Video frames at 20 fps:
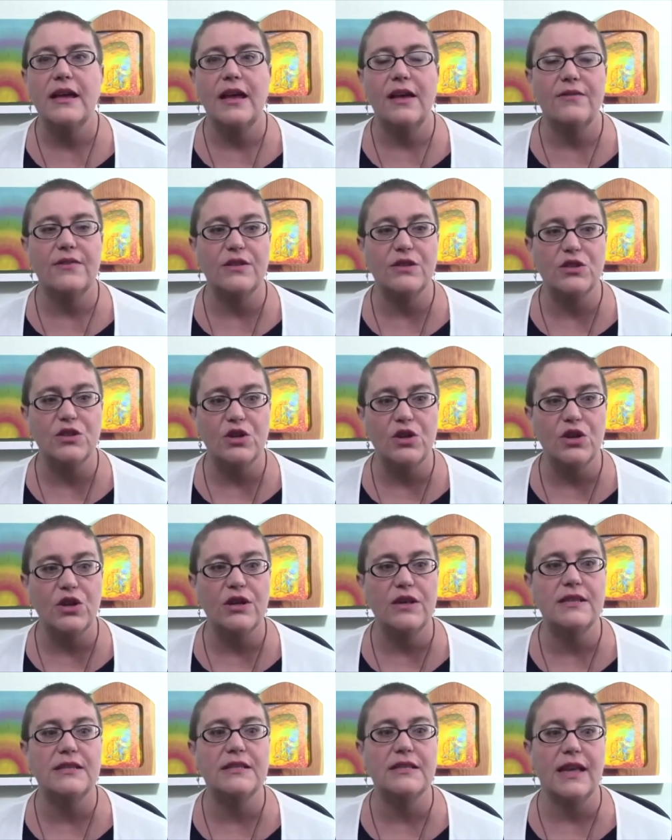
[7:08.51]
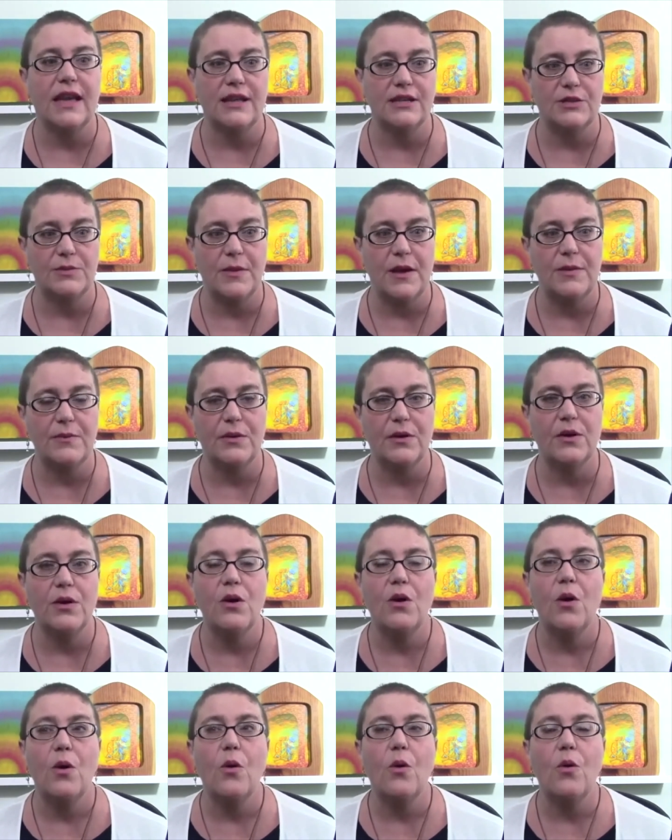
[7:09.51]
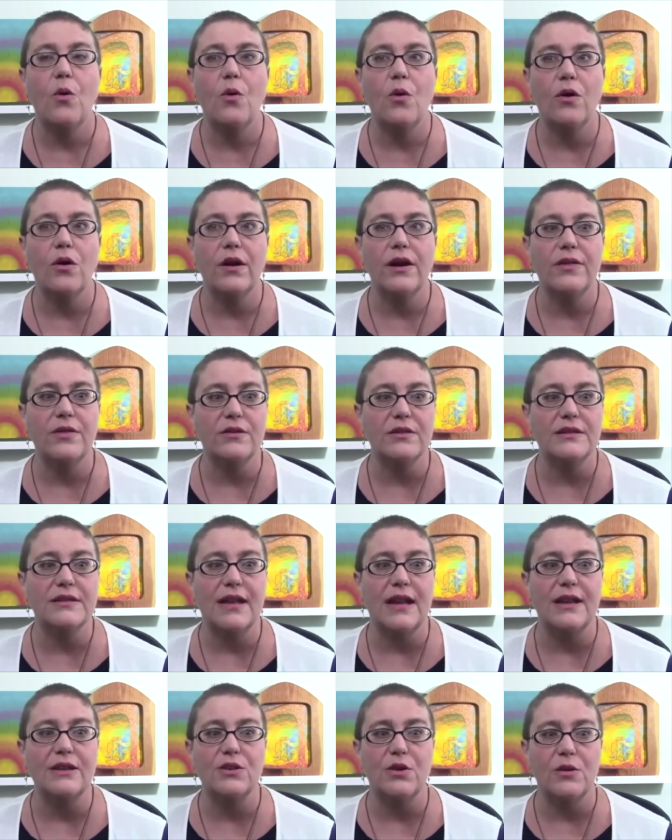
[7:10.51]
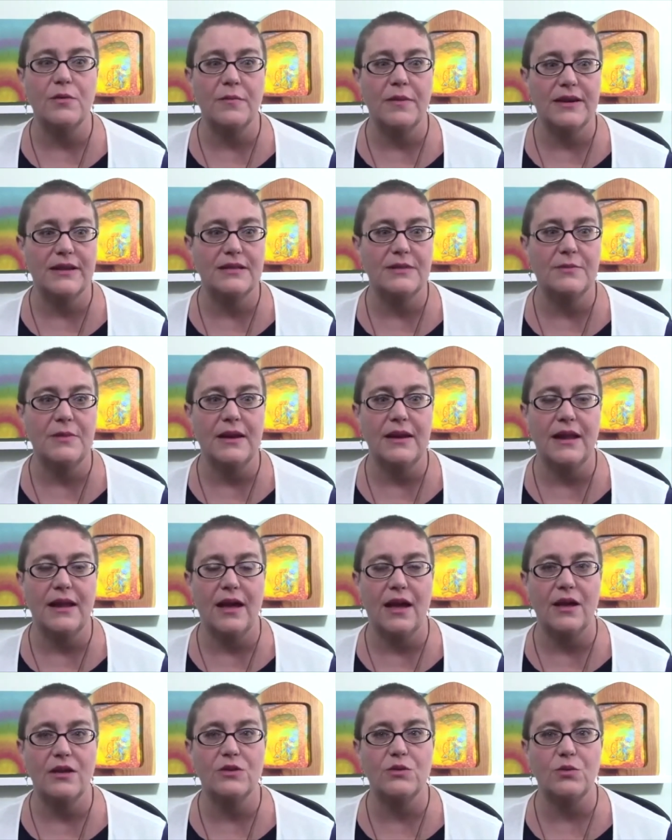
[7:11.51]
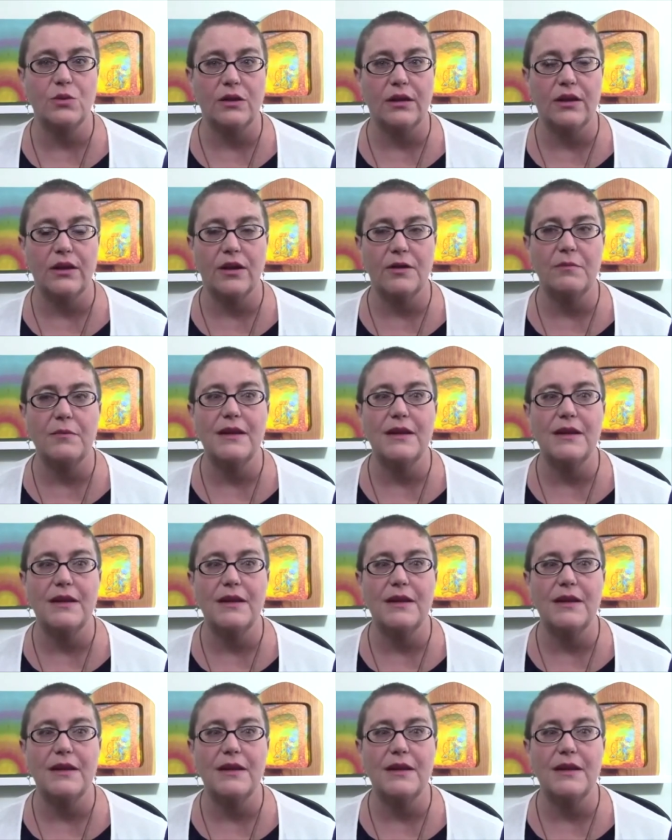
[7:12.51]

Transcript: if it's good sketch paper or either sketch or mixed media is really good.